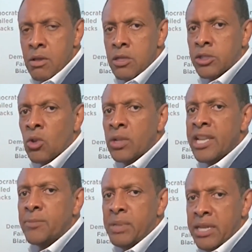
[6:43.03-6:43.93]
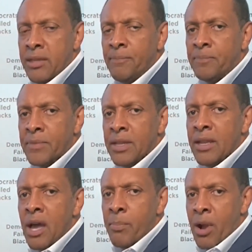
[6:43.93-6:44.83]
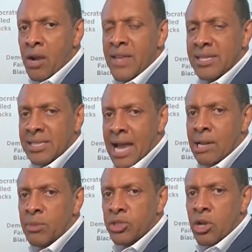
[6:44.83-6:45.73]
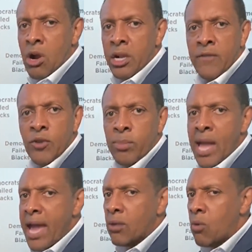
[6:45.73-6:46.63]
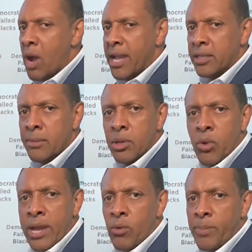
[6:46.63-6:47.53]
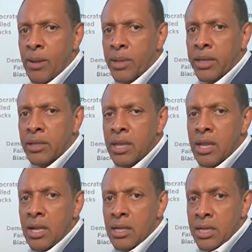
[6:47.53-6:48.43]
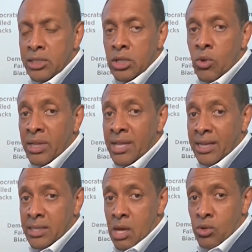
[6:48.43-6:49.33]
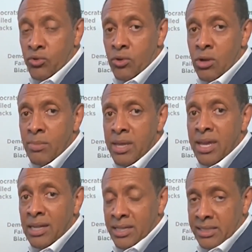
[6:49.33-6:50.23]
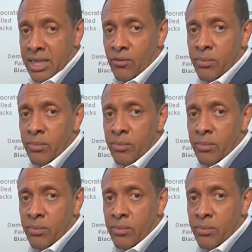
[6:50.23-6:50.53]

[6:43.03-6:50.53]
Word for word: So let's be a part of that solid majority. If you're black, white, Democrat, or Republican, let's go and elect Donald Trump and let's save